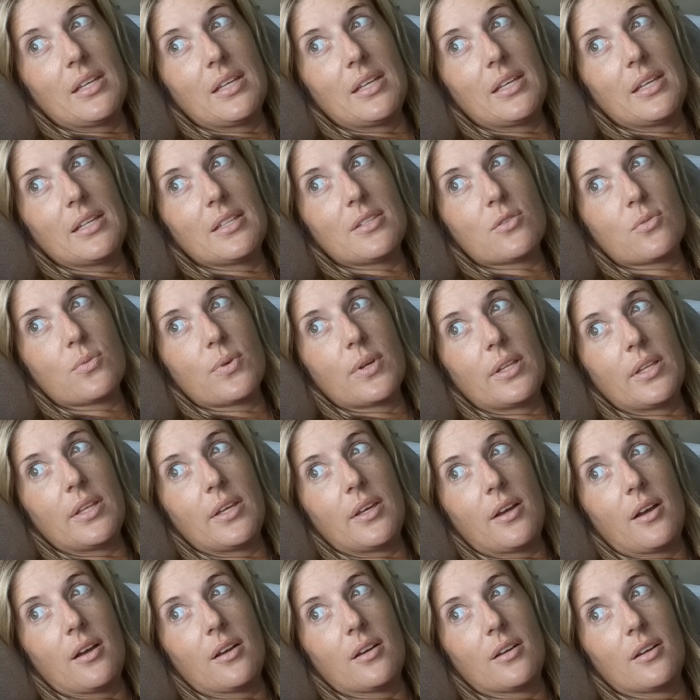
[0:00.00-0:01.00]
It's
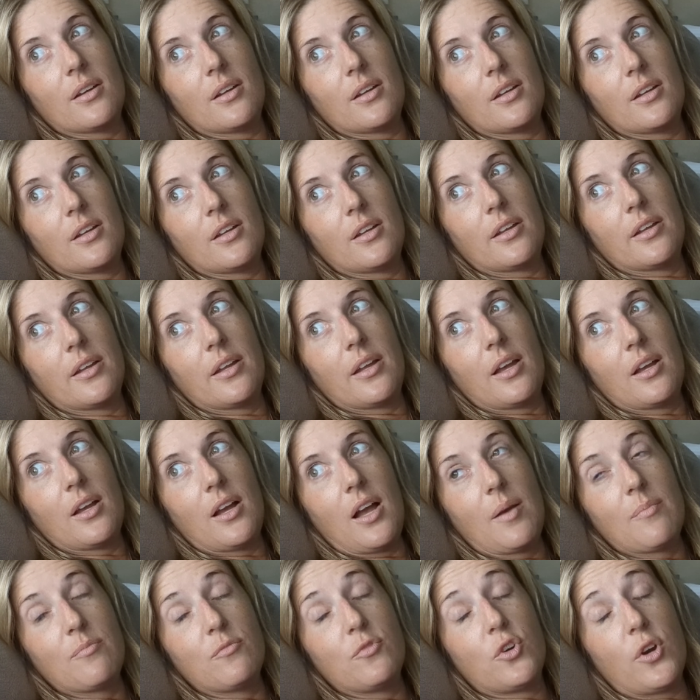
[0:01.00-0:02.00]
really
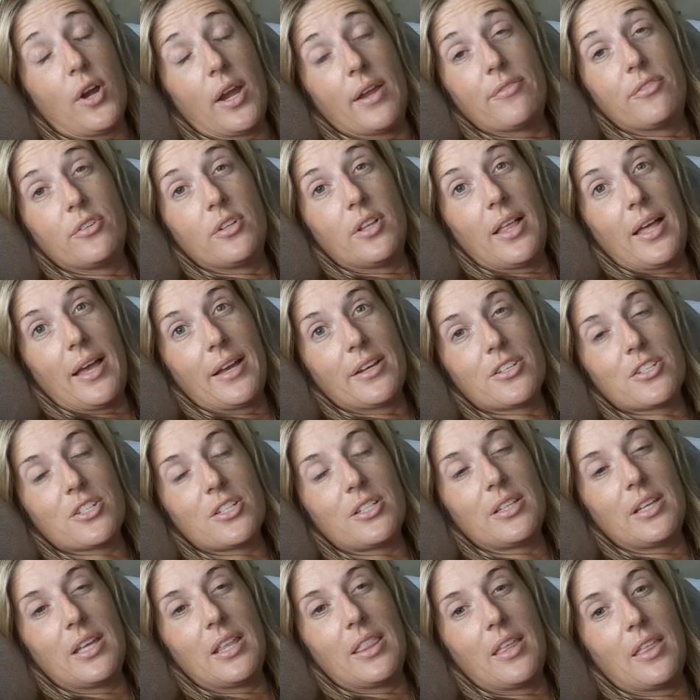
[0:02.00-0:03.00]
I'm grateful
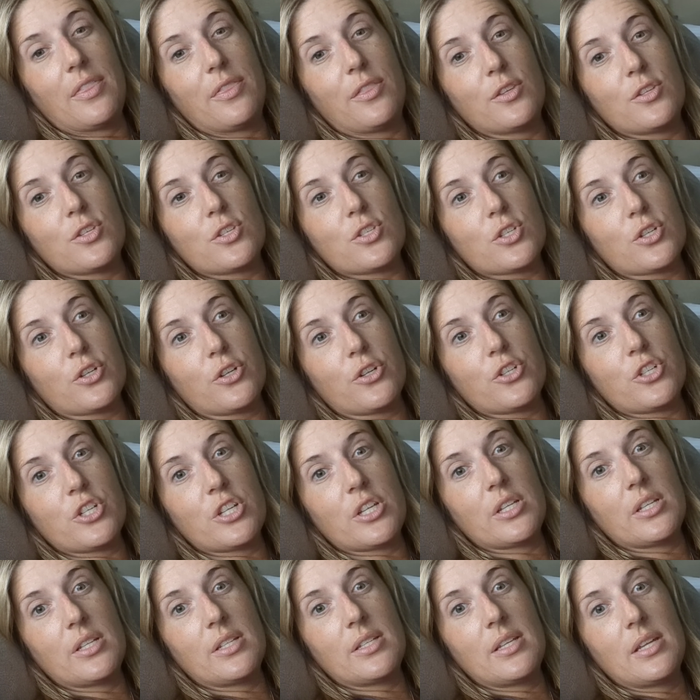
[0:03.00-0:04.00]
actually that the
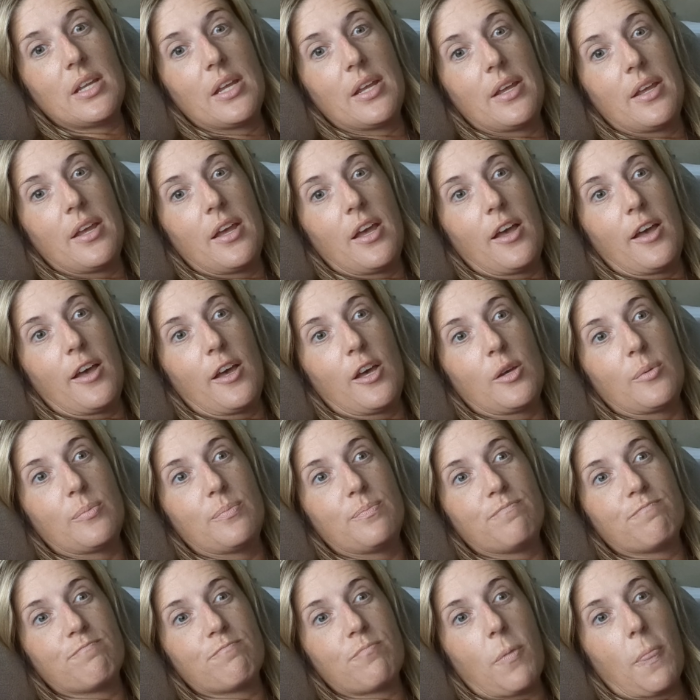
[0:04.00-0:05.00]
surgeon
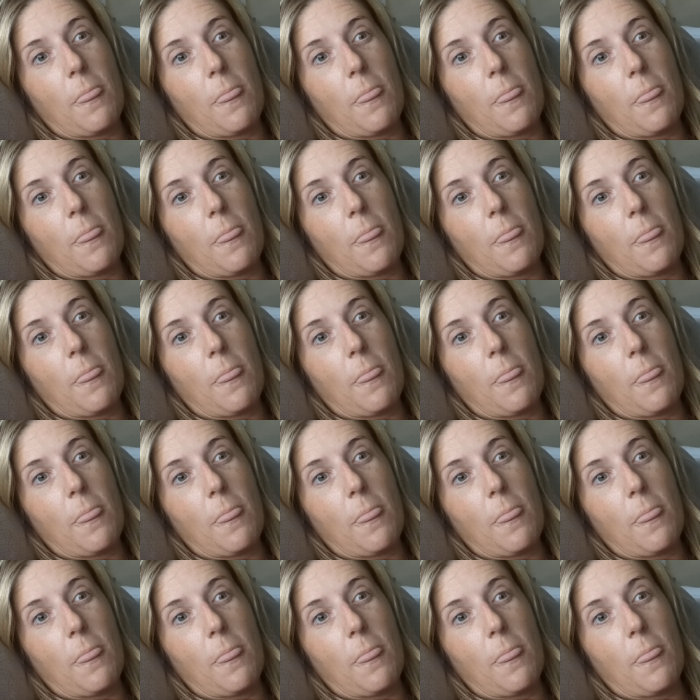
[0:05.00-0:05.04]
um,